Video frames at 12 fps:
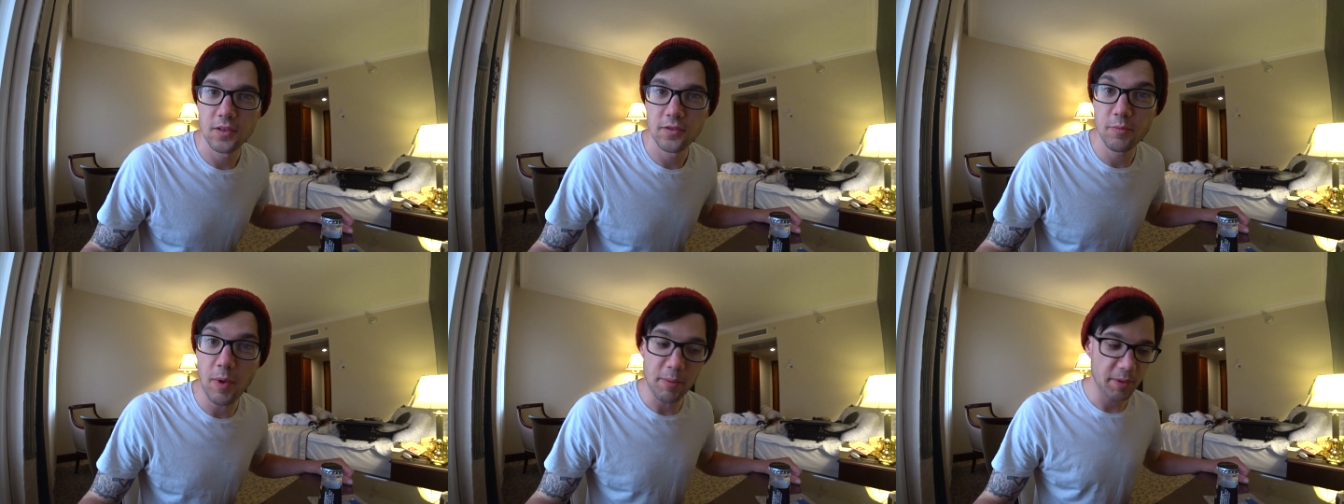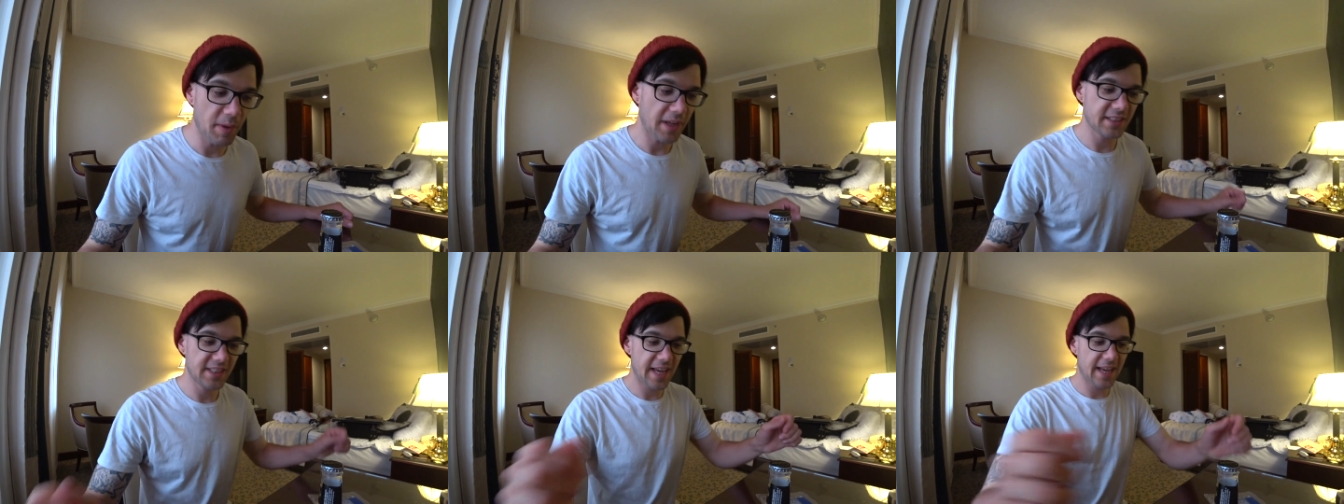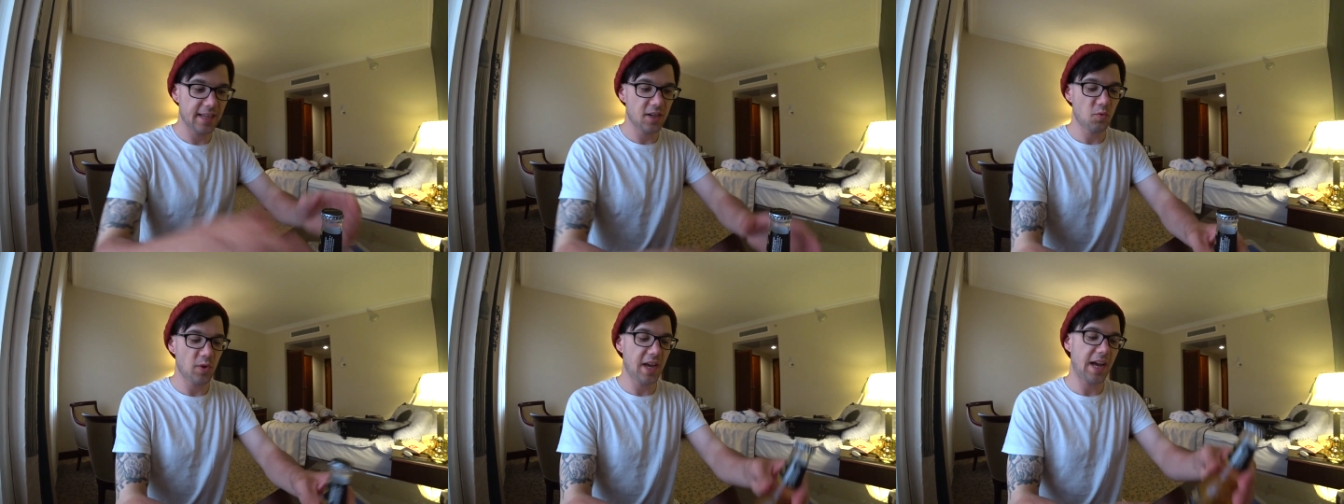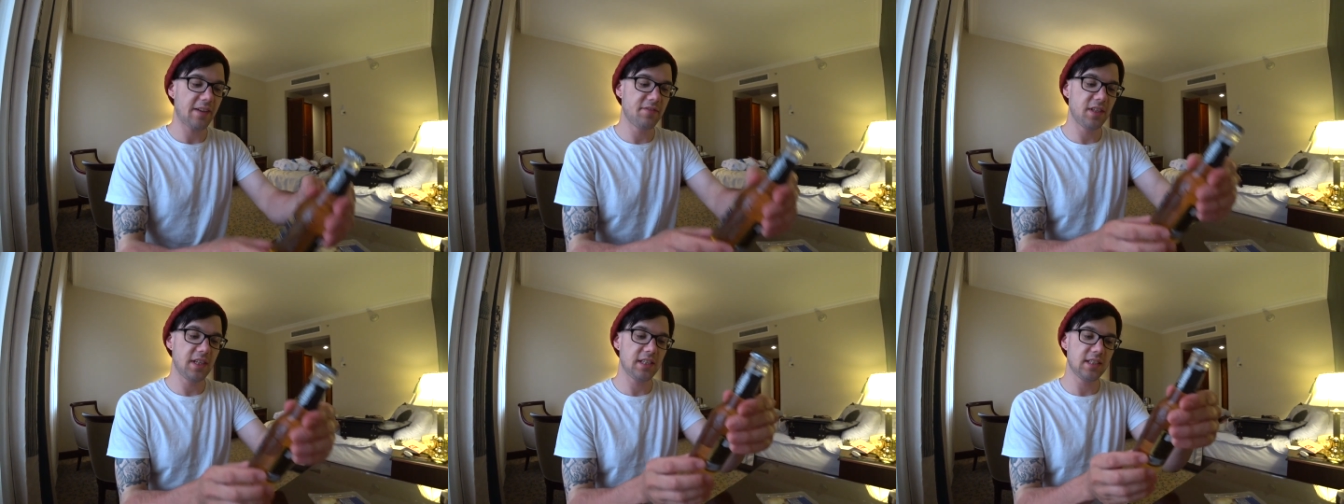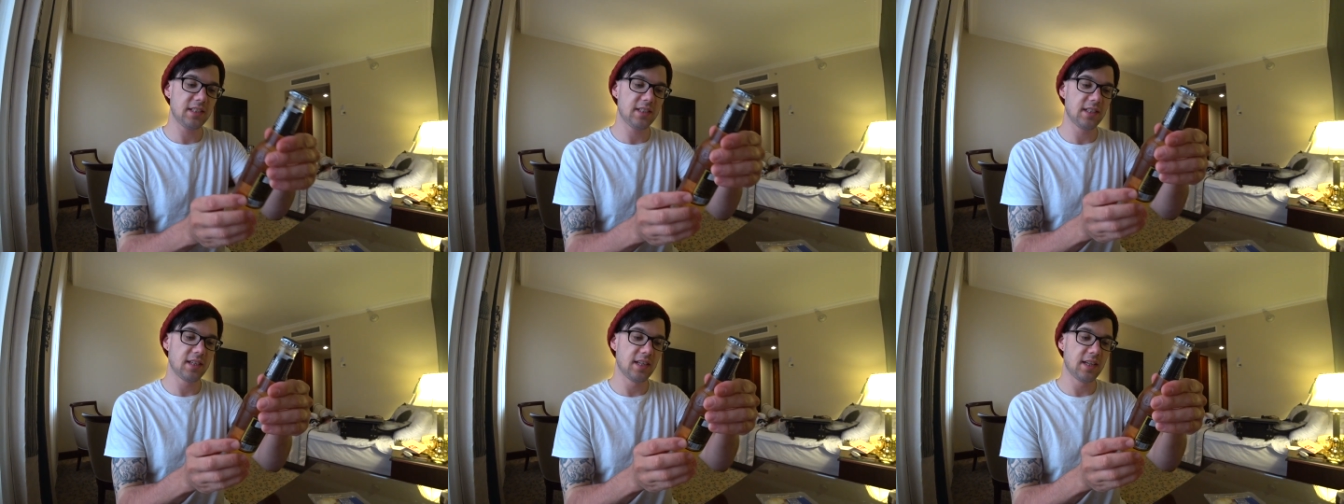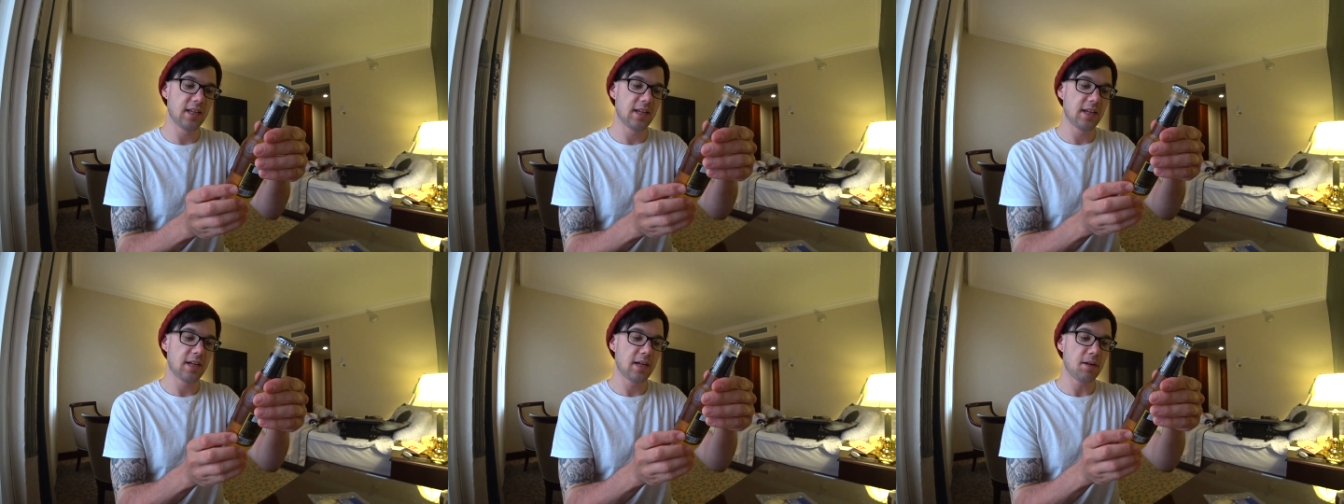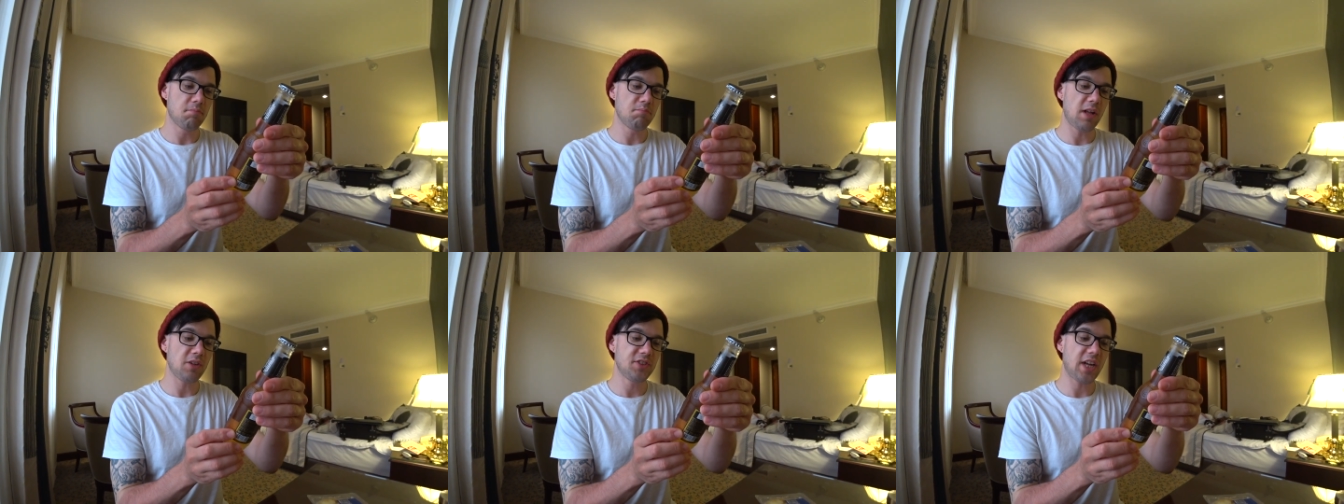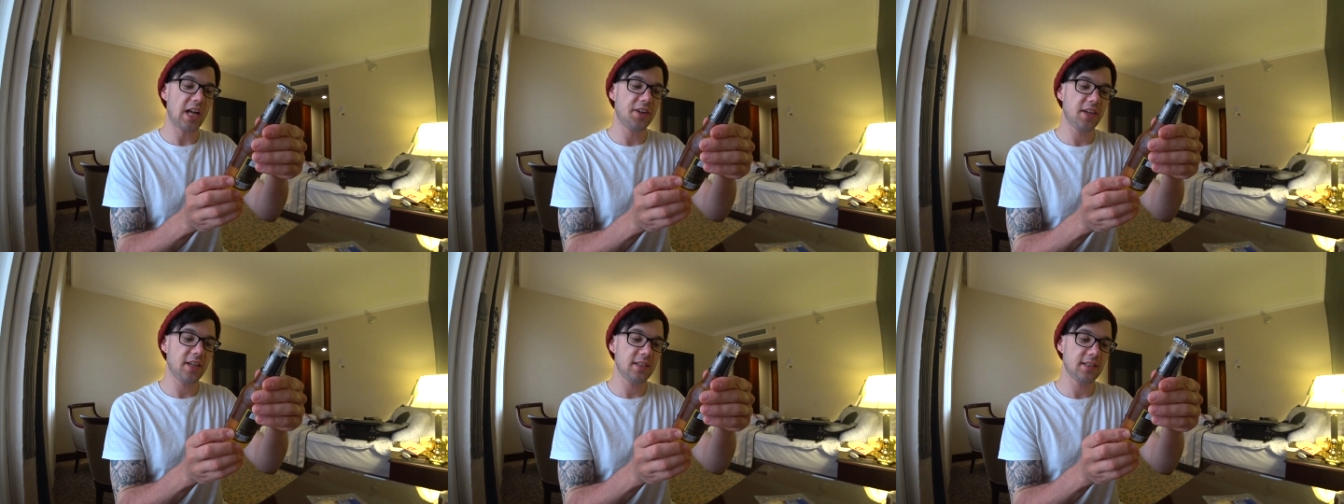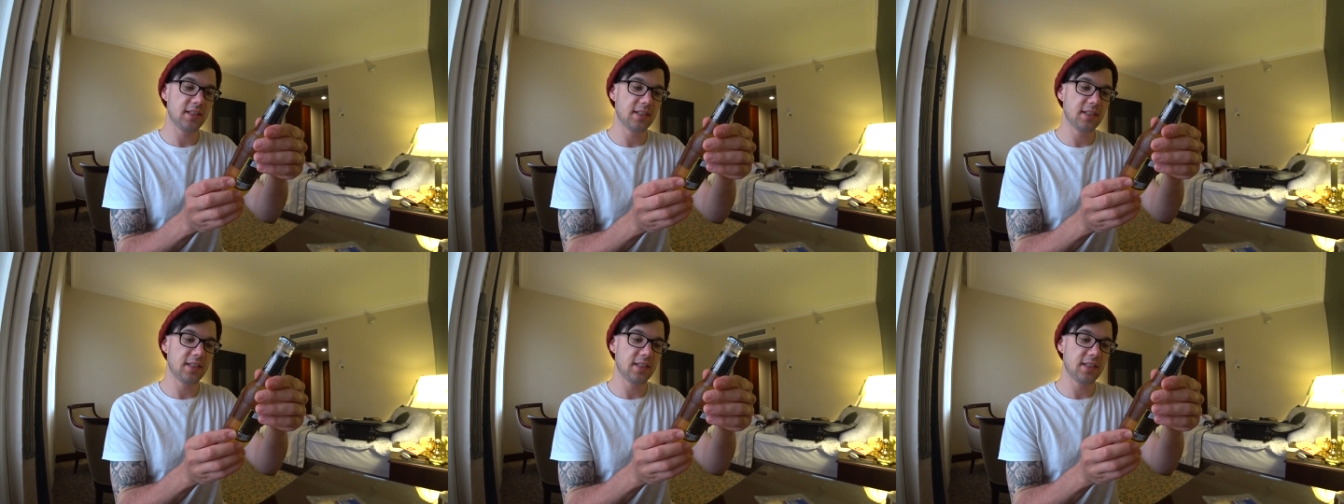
For popping a bar today, we have this Moltana,